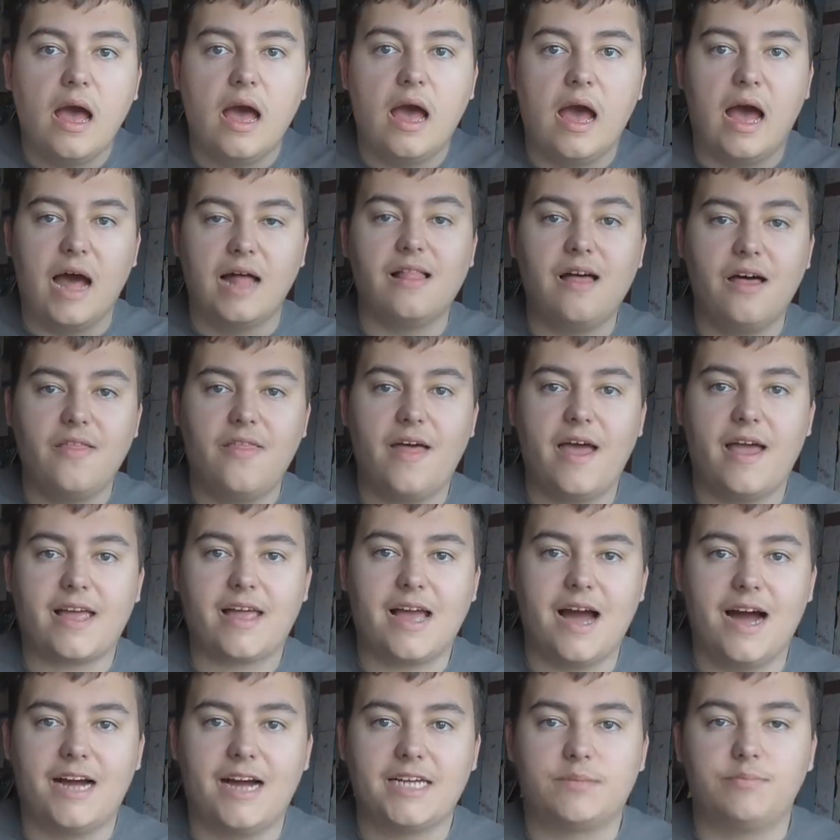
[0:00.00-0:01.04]
Hello there
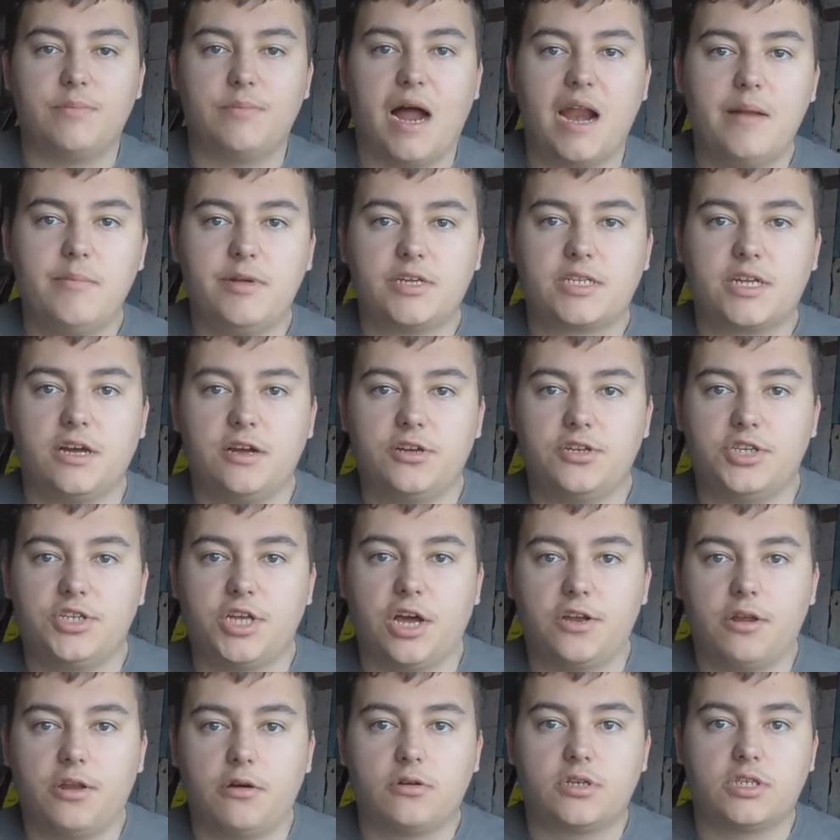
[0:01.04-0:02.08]
guys, my name is Coach
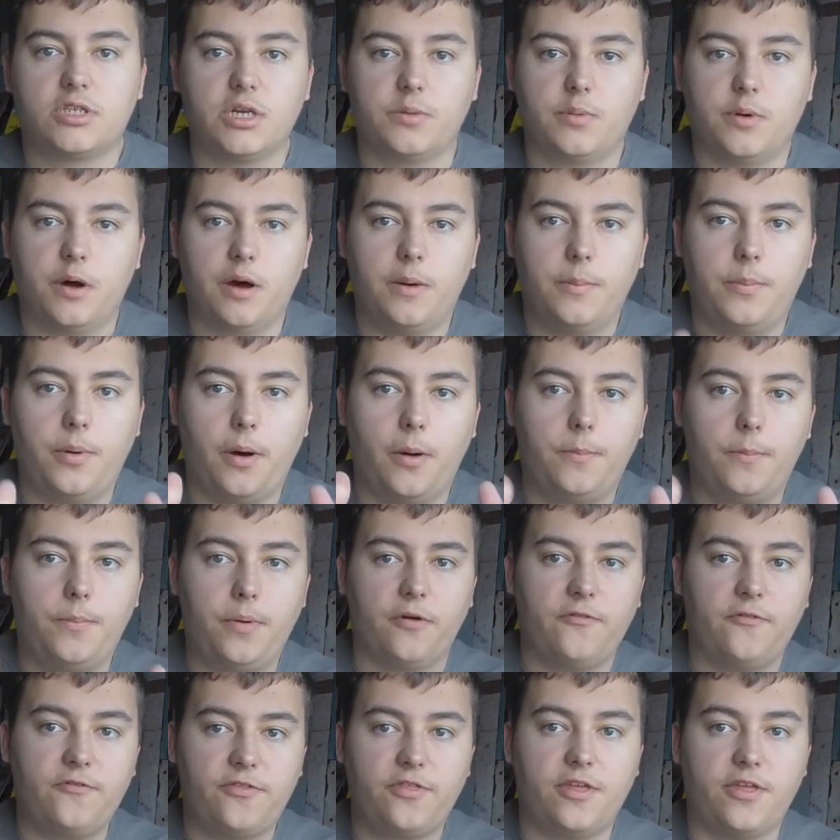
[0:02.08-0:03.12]
Shadogster World, but
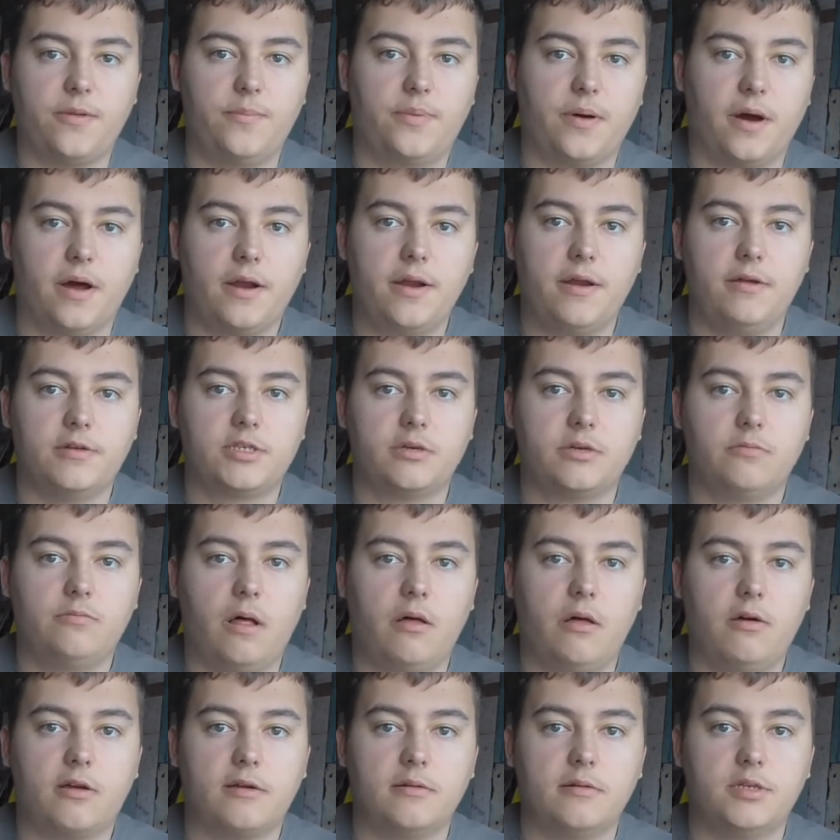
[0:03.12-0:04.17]
but Theme Park News and
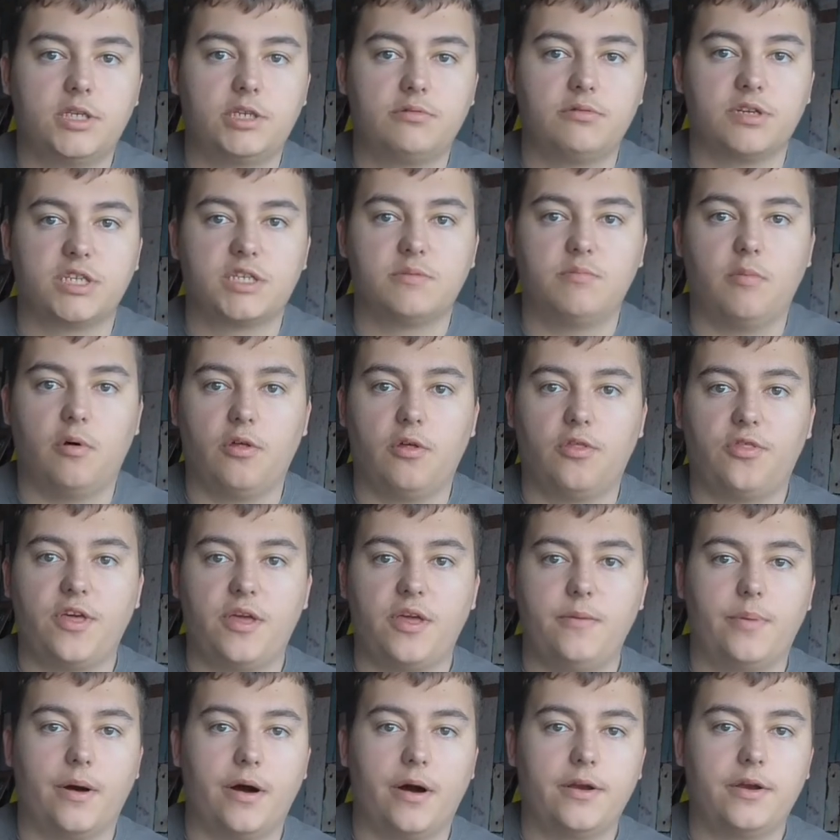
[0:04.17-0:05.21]
welcome to a small
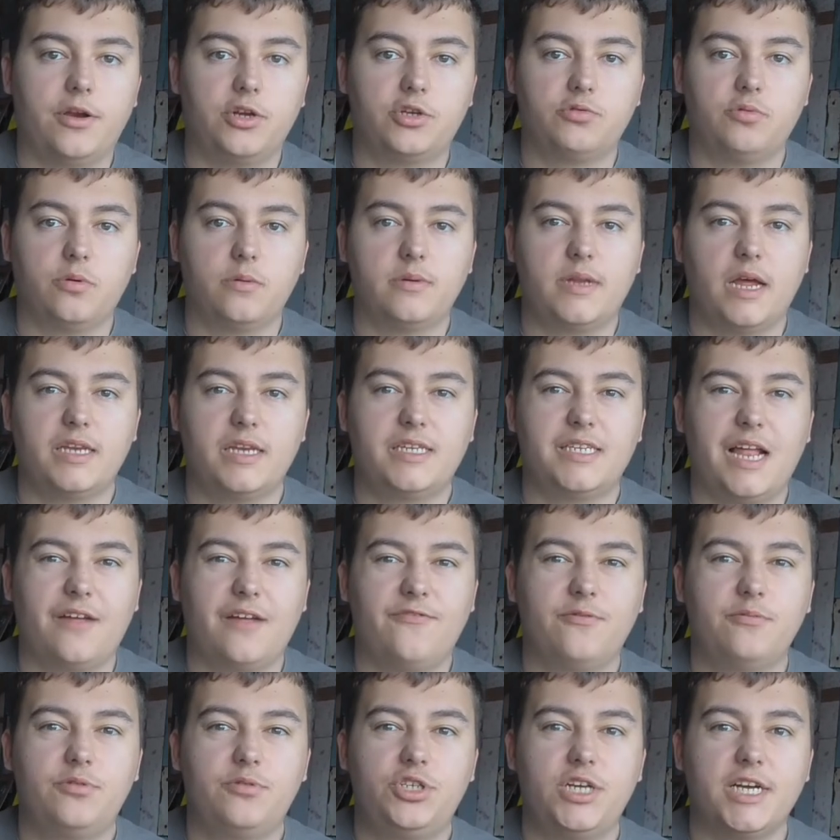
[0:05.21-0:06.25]
Theme Park News update today
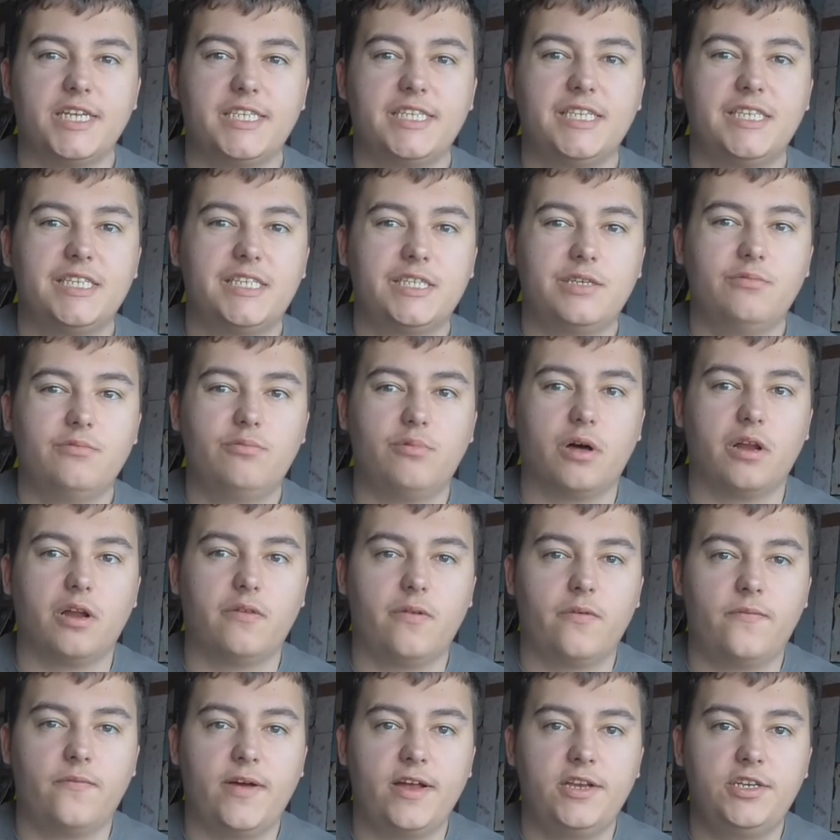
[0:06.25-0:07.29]
from Chessington World
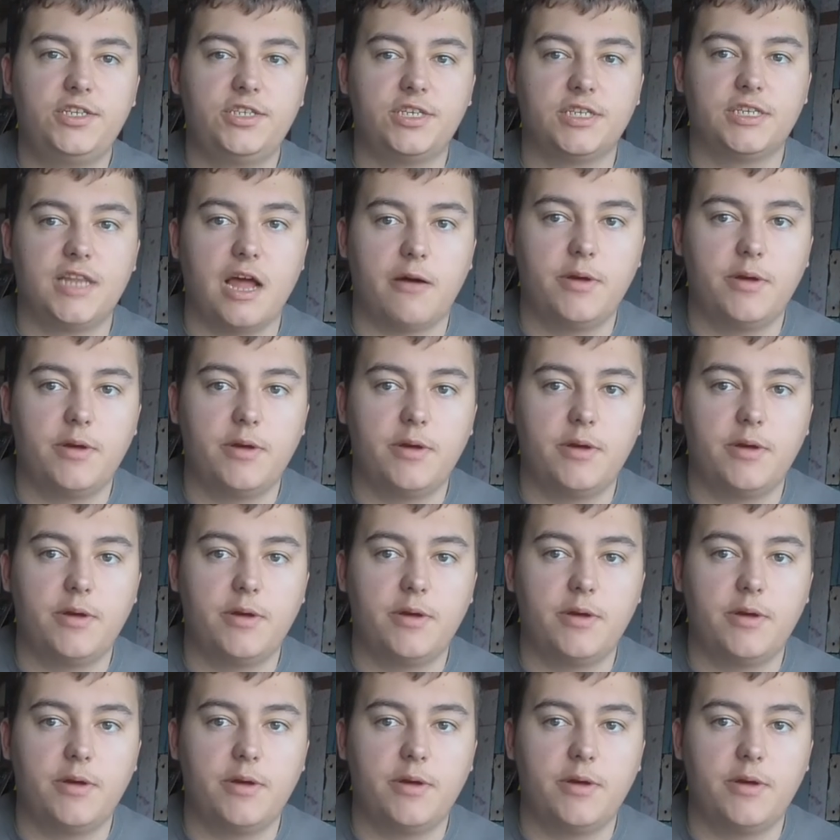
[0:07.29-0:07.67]
of Adventures.